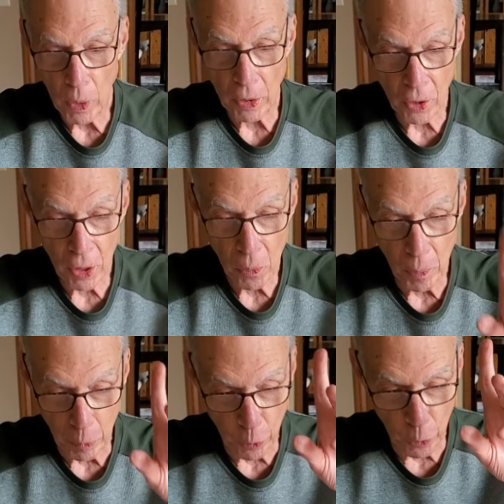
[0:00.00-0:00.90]
I'll tell you
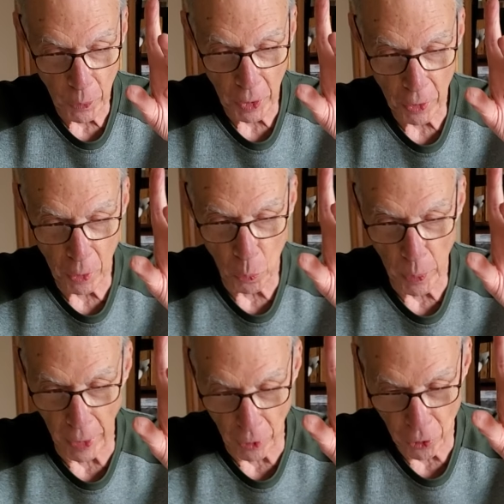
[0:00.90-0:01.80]
what, before we get to the
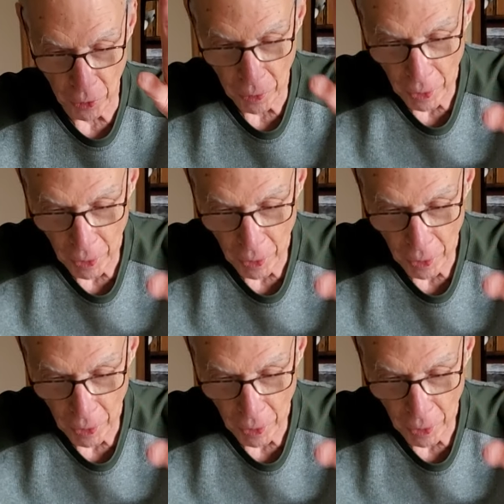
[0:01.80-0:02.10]
wedge,